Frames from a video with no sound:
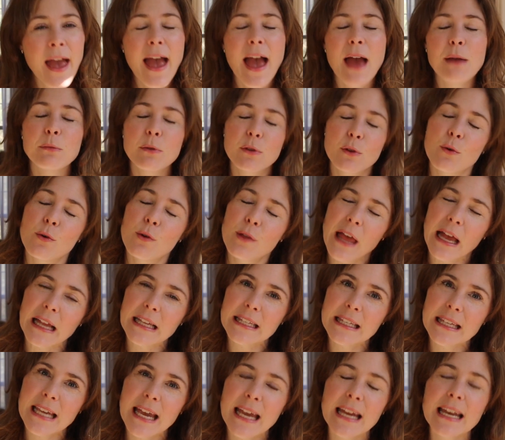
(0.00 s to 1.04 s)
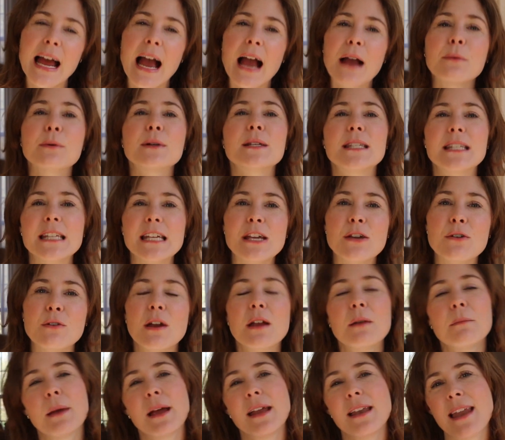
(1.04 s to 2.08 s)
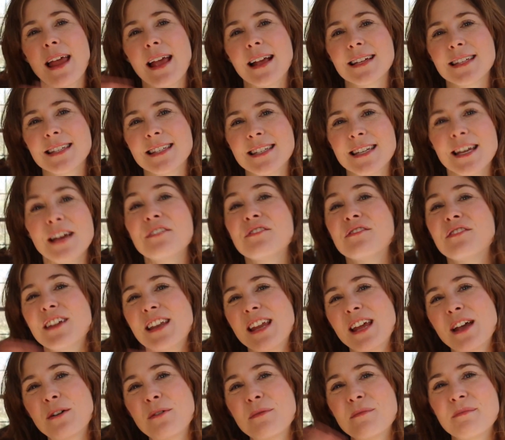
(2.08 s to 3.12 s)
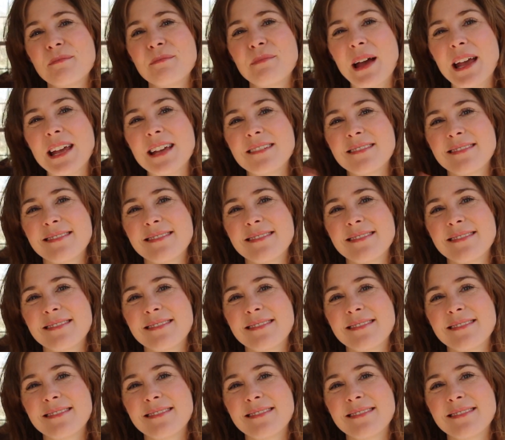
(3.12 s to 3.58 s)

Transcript: And with all that said, I will see you in my next video. Bye.